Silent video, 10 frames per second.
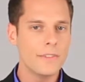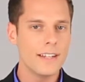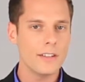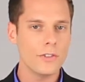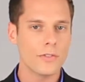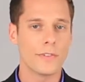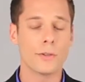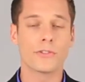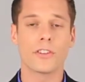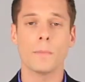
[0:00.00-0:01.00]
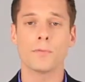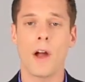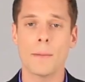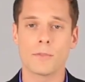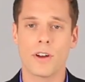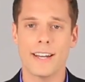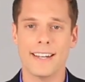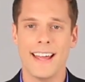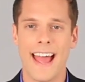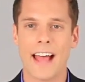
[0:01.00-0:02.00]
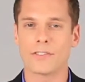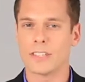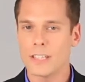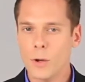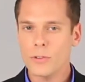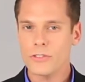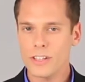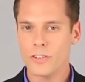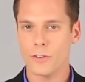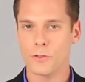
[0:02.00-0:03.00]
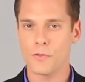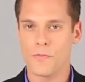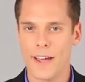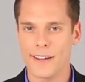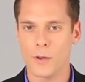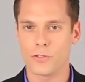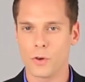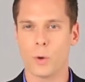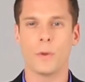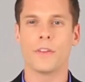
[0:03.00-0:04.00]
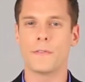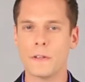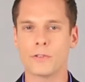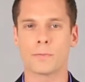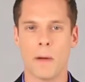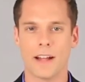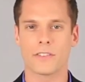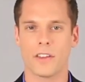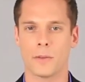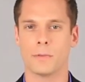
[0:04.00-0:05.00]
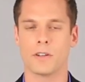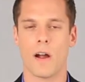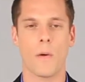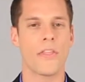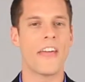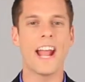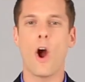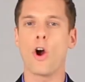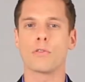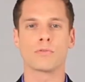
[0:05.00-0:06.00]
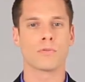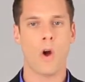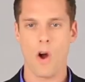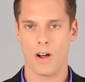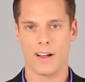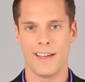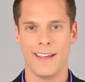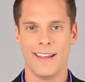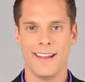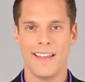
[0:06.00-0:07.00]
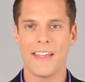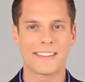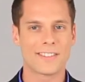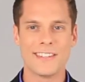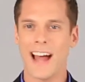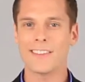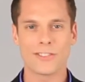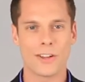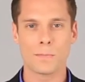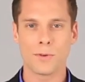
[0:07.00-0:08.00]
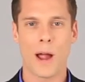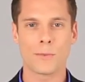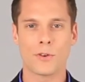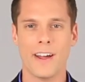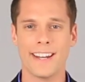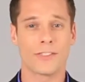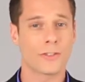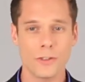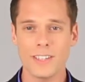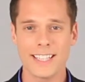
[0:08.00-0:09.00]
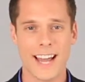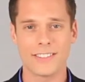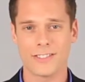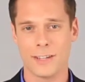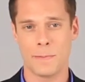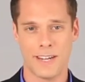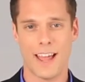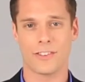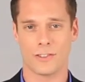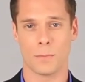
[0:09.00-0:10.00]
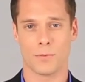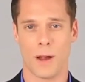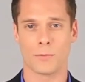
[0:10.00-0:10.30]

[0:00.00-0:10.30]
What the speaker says: dealers view subprime credit as a low 600 FICO score with a few spots on the bureau. They are wrong. That's not subprime credit, certainly not CPS subprime